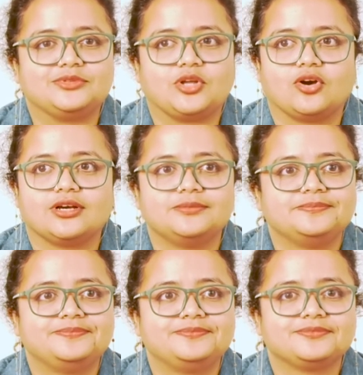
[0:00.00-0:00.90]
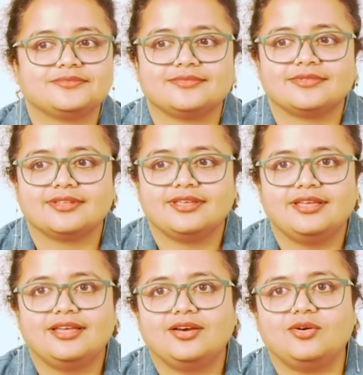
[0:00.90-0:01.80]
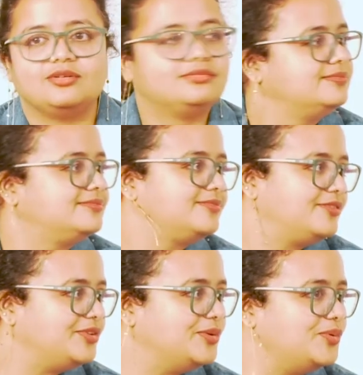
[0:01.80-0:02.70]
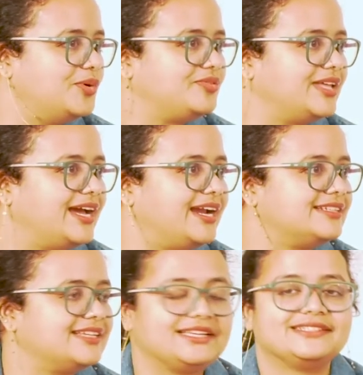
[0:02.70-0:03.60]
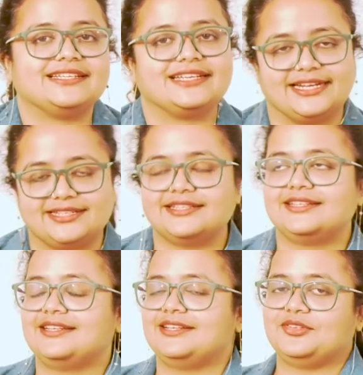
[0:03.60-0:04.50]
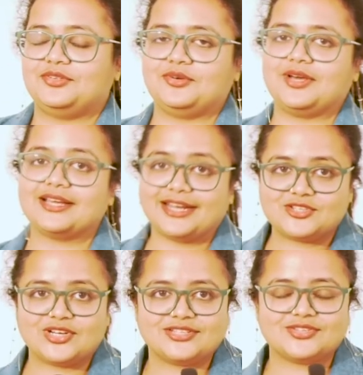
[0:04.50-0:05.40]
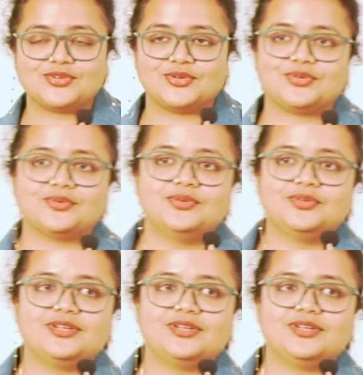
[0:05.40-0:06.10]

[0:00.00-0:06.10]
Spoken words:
talk. Oh, few of the hands I can see. Great. So congratulations to you too.